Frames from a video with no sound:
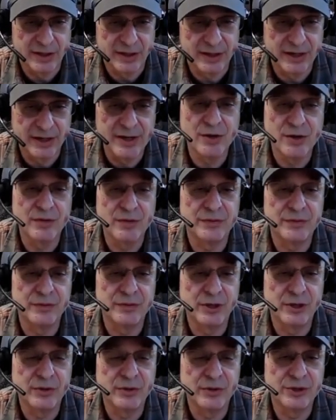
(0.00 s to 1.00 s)
And I know if
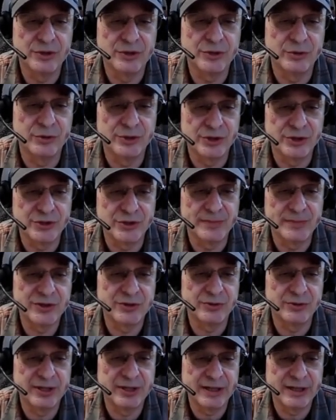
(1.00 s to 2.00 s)
you go into a
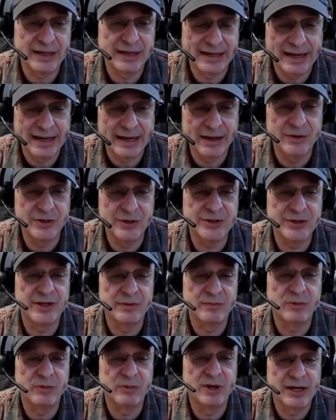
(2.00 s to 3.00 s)
dispensary that carries
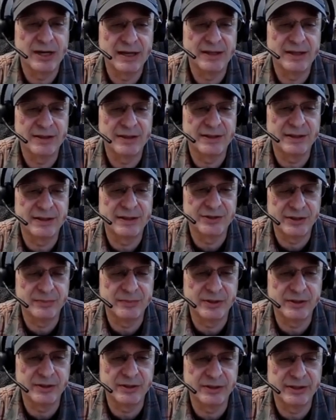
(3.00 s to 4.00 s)
their brand, they're
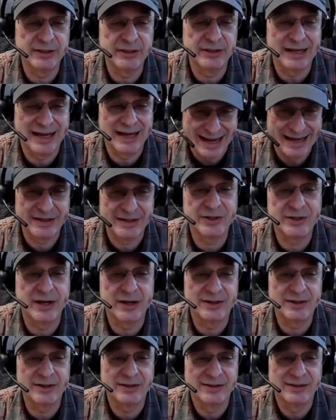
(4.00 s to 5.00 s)
typically out of
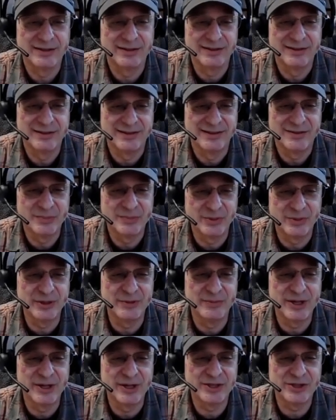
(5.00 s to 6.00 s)
stock.
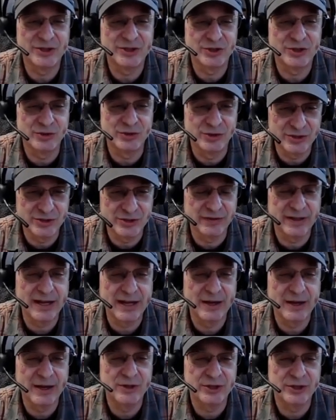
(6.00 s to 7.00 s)
Pretty much as soon as
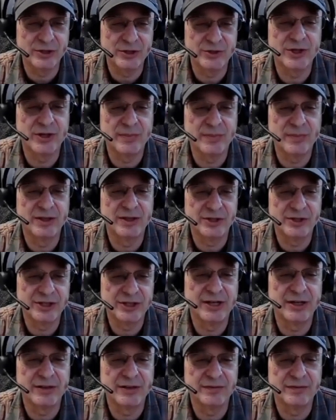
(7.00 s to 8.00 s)
flour shows up on the
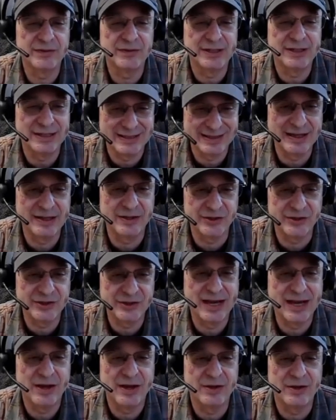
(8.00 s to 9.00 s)
shelves, it
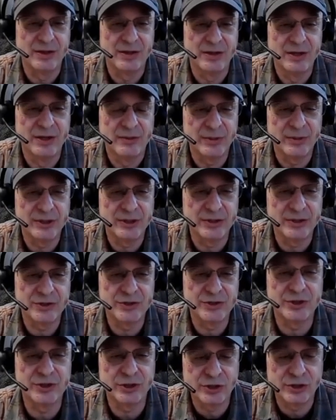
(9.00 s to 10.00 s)
sells out
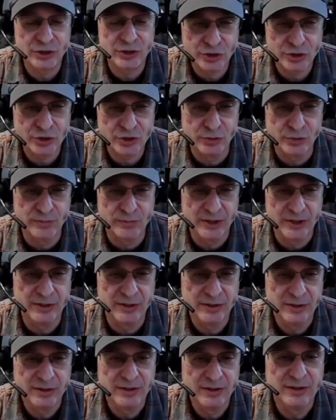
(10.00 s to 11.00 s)
because the
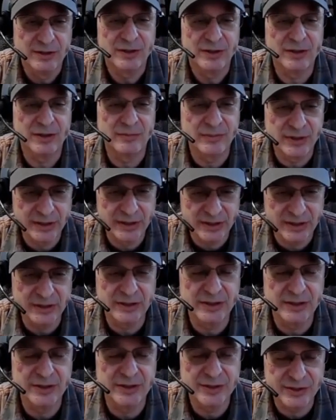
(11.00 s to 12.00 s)
consumer
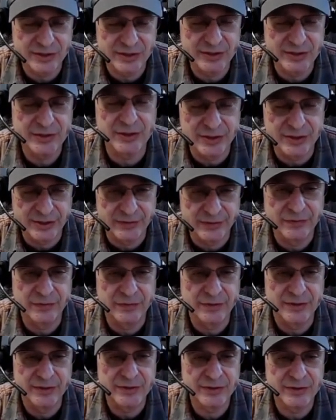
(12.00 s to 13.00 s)
immediately sees the
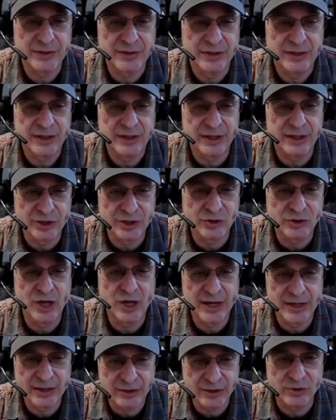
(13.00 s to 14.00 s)
difference in
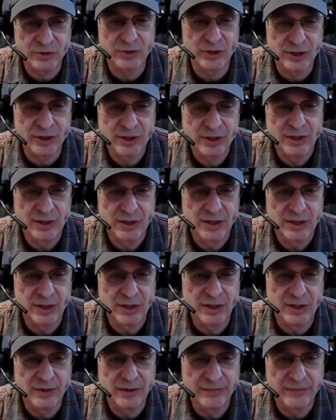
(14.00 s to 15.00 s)
dry cure.
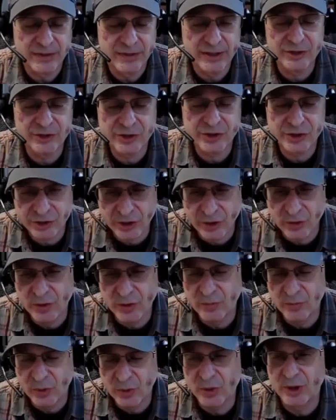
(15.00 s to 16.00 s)
It's
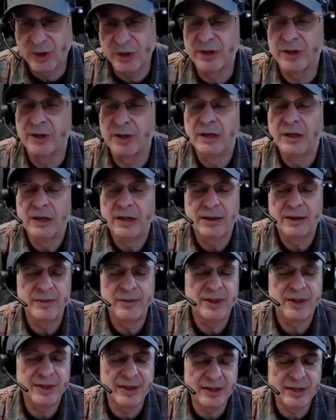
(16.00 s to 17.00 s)
so important. I
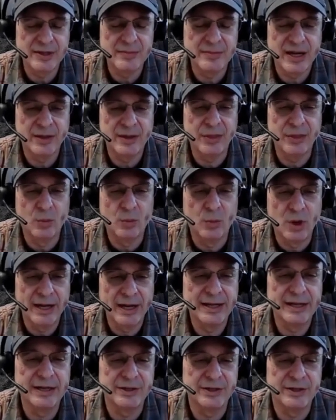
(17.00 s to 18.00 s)
mean, think about the
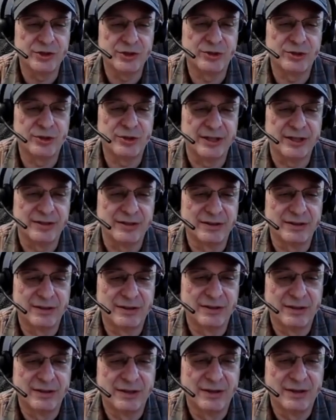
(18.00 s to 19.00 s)
wine industry.
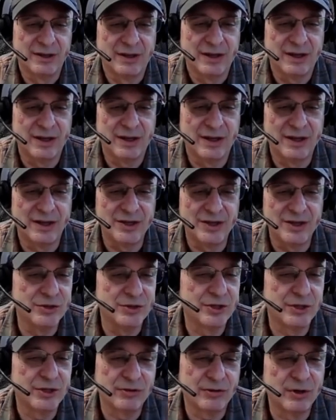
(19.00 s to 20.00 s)

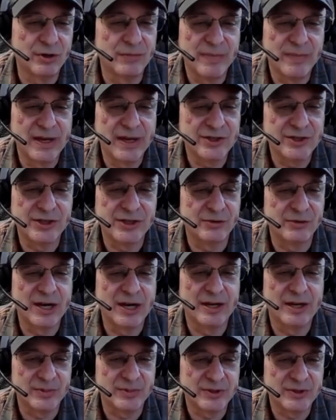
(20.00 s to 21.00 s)
You can grow amazing
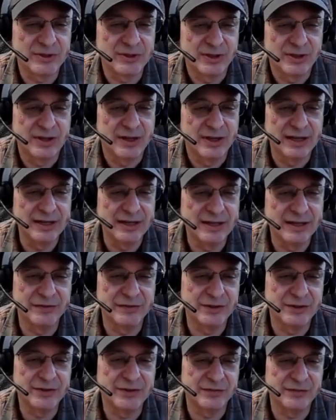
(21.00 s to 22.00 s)
grapes and
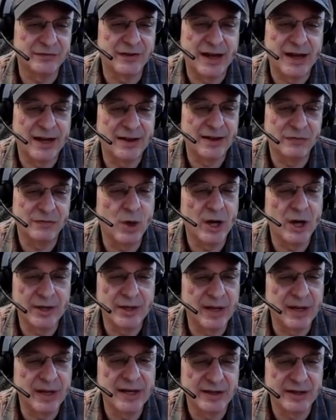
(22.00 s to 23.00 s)
give it to 5
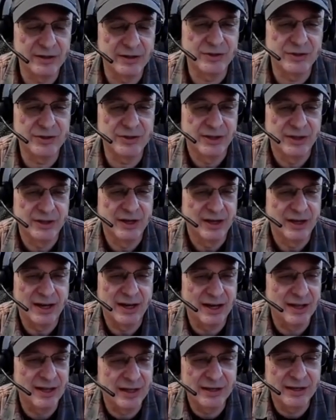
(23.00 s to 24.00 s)
winemakers,
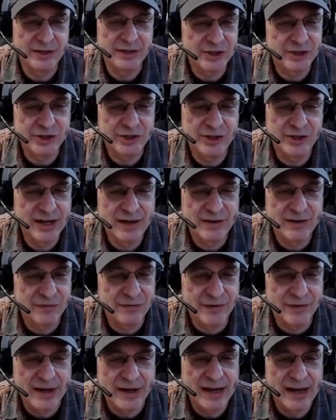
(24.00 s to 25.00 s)
and they're going to turn
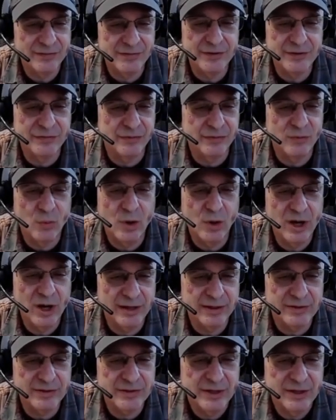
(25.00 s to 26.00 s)
out 5 different
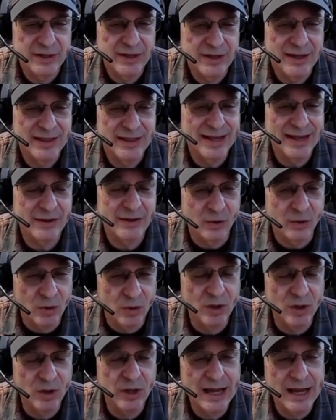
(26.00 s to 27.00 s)
wines. That
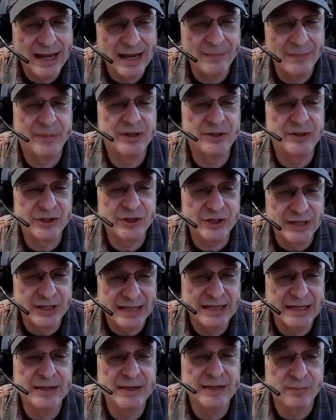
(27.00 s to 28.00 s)
all happens
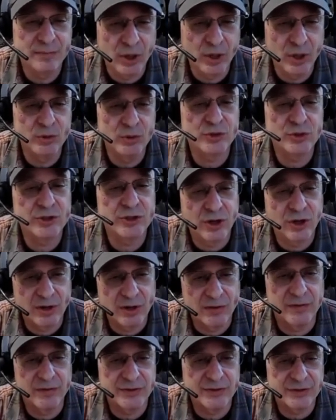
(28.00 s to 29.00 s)
in post
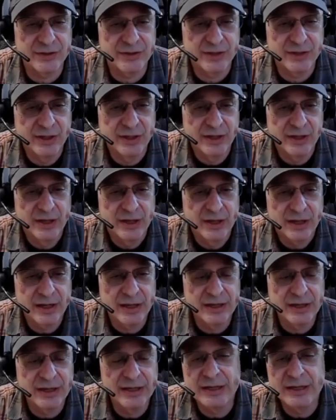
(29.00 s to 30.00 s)
harvest.
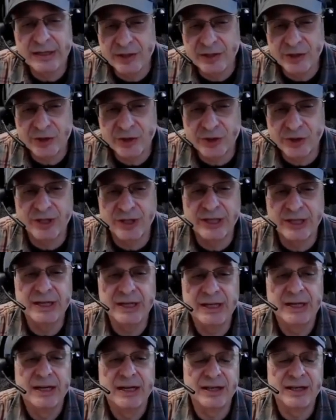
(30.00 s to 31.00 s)
And in the
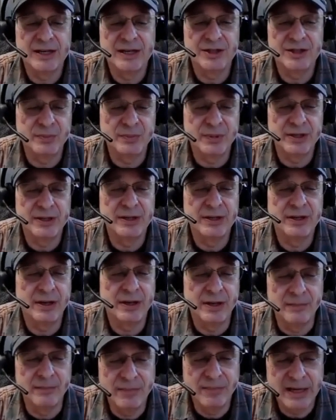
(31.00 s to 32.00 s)
industry, there's been
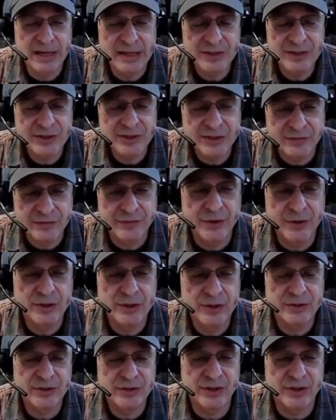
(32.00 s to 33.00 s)
amazing
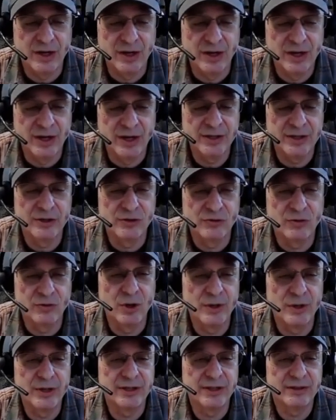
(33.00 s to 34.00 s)
focus on
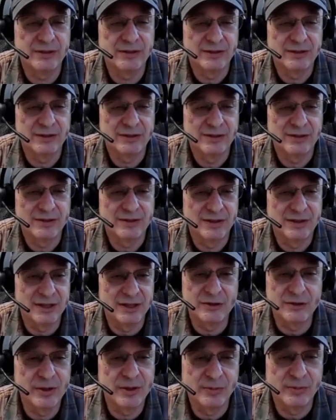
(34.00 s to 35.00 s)
growing
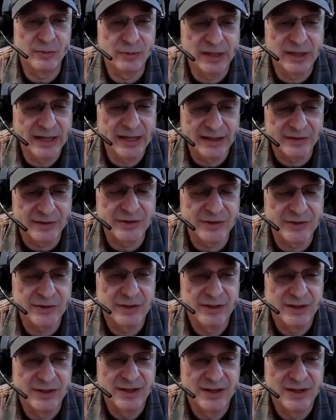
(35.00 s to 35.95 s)
incredible plants.